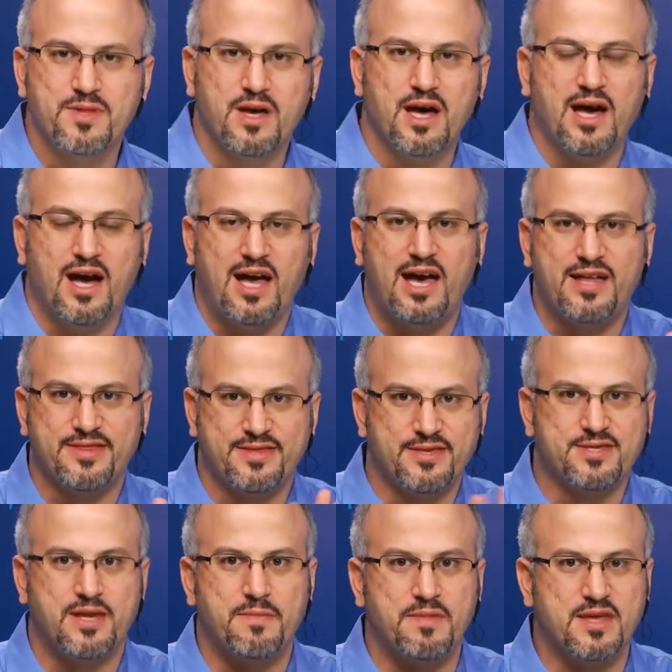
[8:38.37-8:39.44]
I had
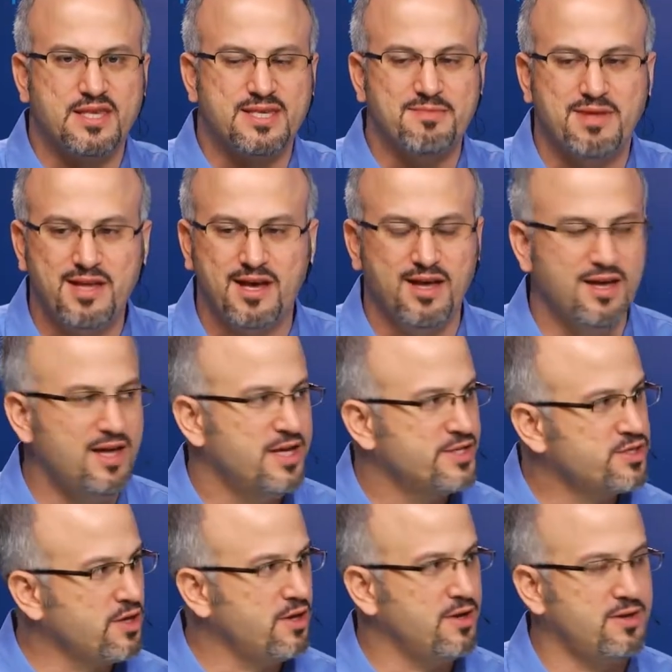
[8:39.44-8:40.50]
something similar.
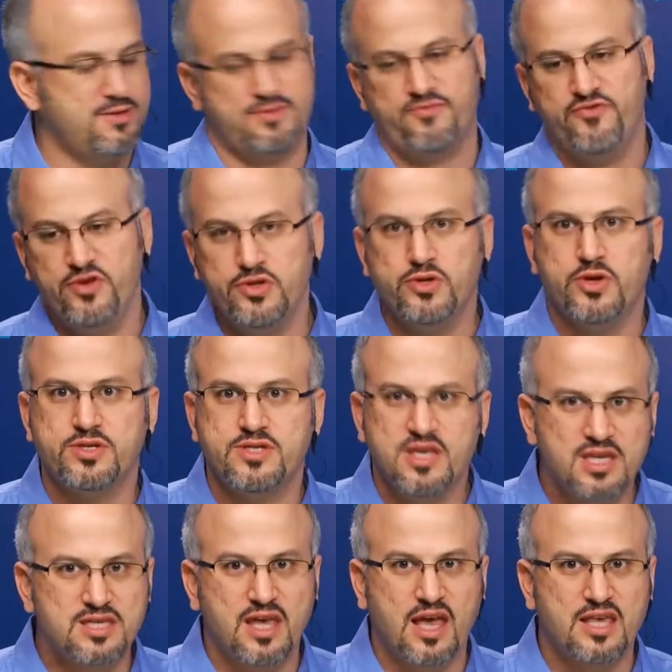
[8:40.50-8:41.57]
So Windows
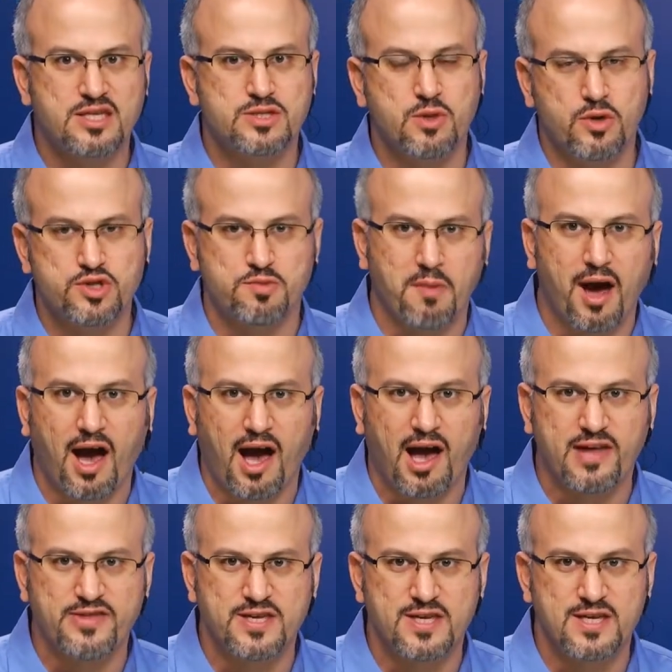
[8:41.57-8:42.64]
these days is so
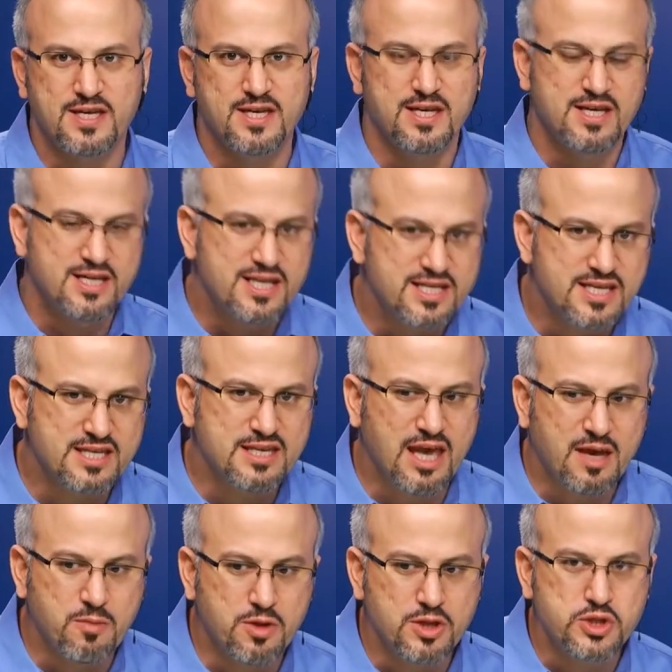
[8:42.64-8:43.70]
smart. It is
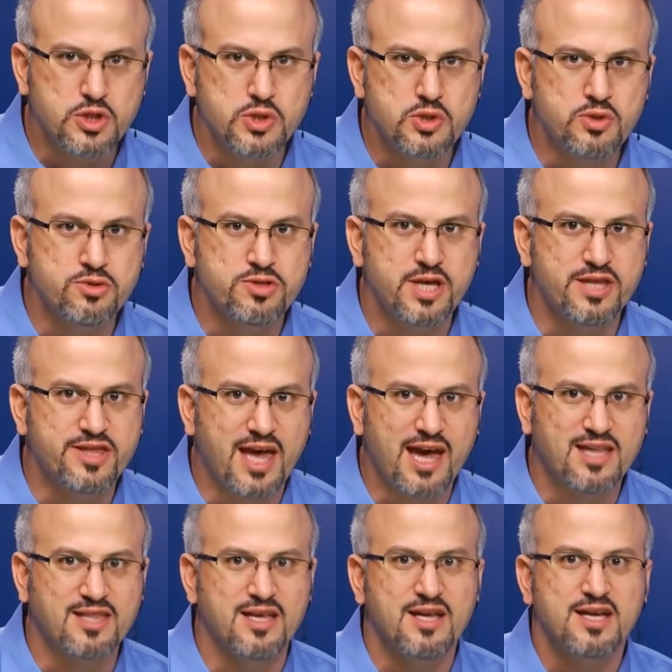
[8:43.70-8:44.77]
able to
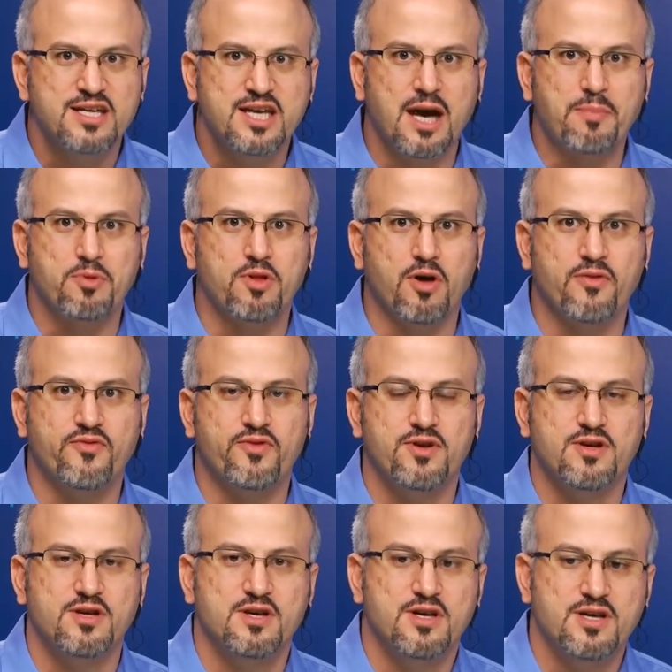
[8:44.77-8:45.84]
detect couple
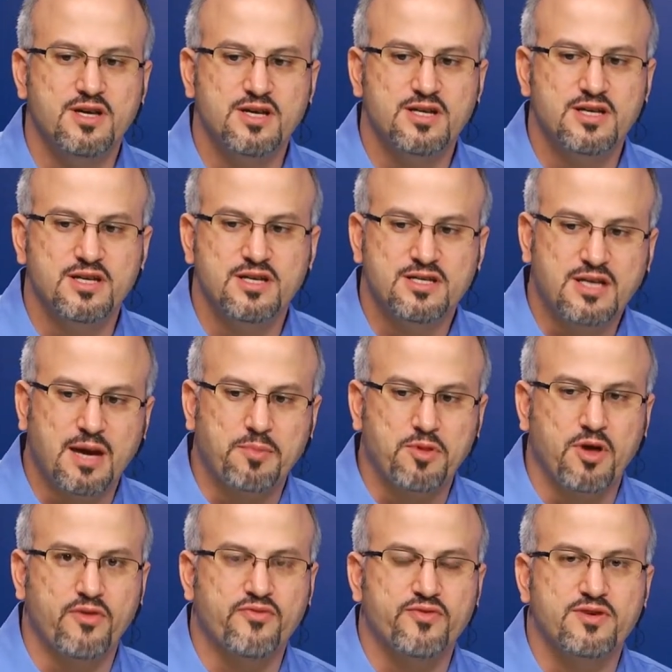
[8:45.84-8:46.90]

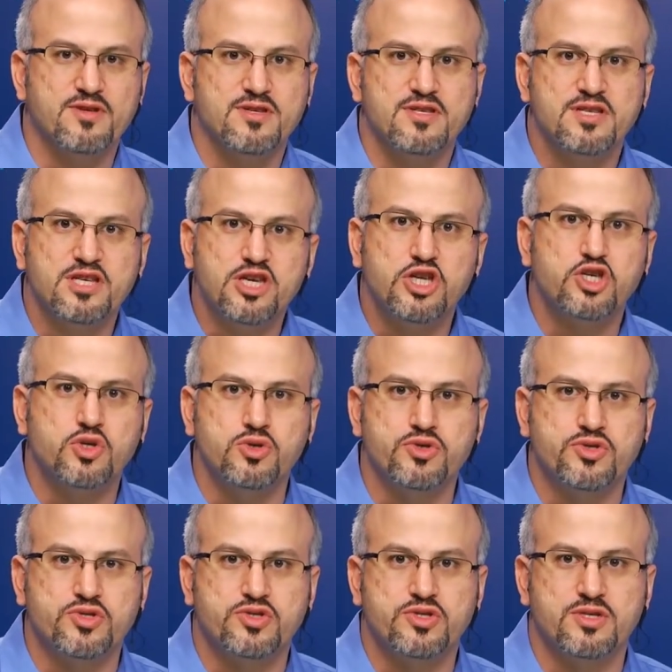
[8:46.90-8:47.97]
of
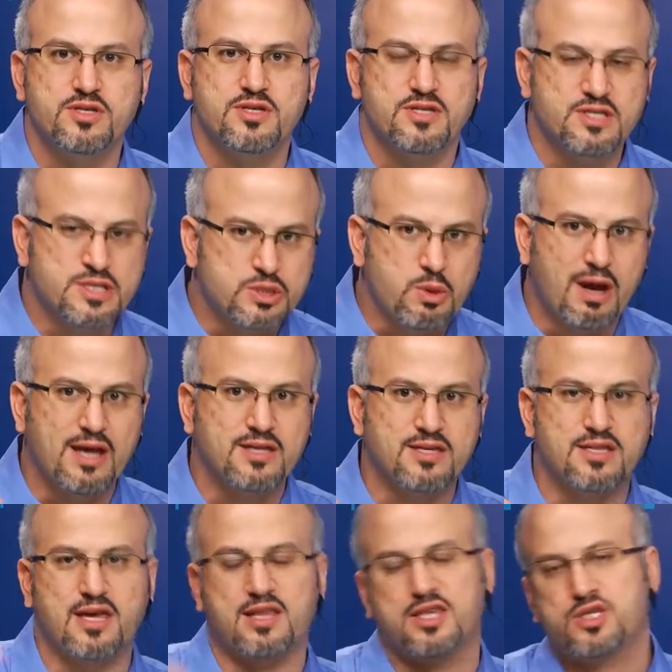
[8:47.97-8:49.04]
issues straight
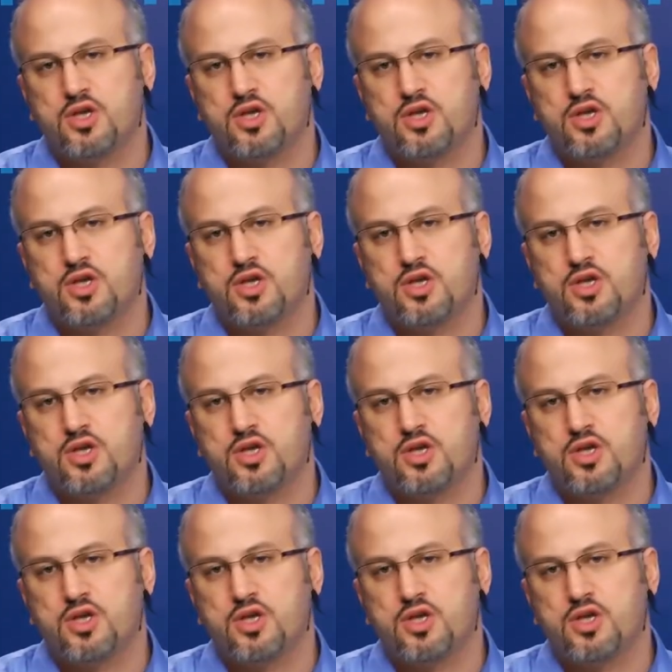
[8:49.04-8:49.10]
detected.